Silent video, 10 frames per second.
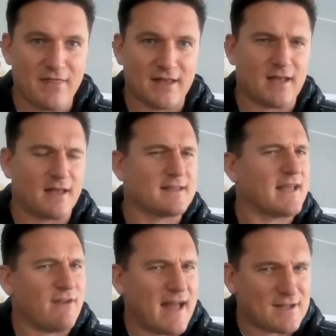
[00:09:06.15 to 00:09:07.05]
I think
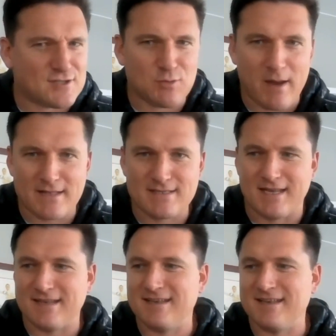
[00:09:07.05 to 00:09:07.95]
they've allowed sweat
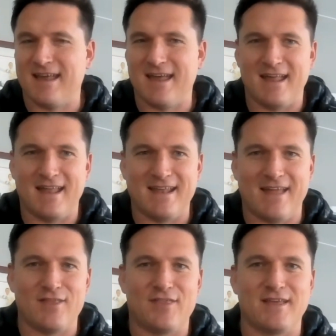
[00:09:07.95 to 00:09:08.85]
and
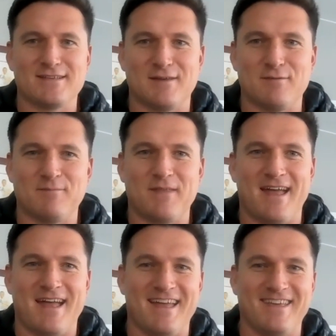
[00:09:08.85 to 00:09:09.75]
other things that,
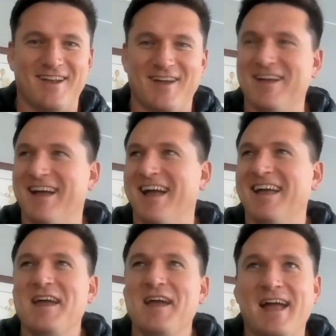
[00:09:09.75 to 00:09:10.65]

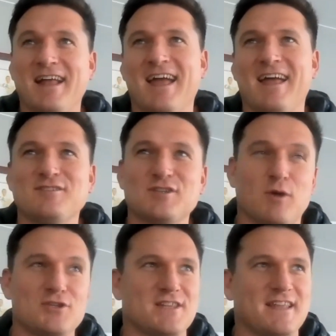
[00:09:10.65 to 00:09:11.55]
and just
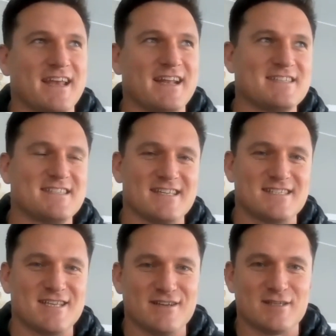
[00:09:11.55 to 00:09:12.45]
watching the England
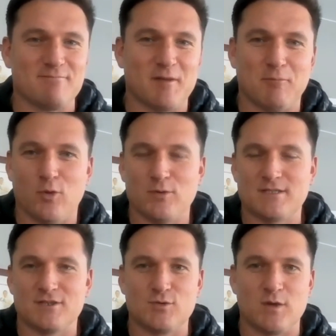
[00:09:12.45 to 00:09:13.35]
test series, the ball
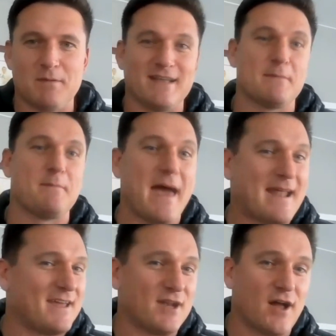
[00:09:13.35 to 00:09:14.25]
was still swinging. But as a
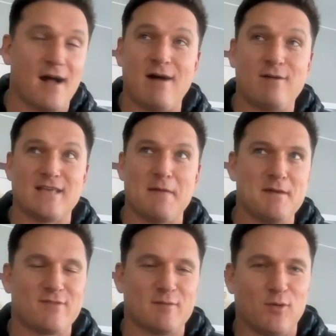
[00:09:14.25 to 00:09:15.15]
batter, I was
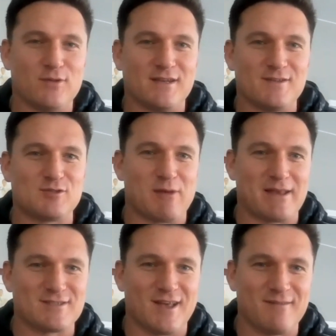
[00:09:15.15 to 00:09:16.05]
happy if the ball didn't
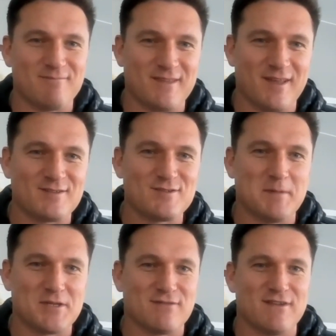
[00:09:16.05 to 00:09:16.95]
swing. So not
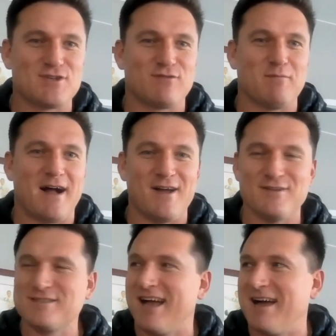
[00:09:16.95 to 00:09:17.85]
too much of an issue from my
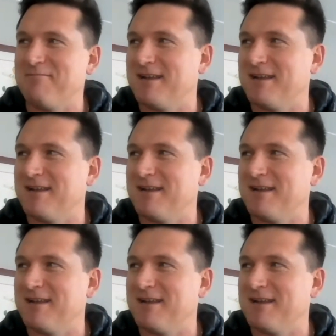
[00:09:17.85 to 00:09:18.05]
own side.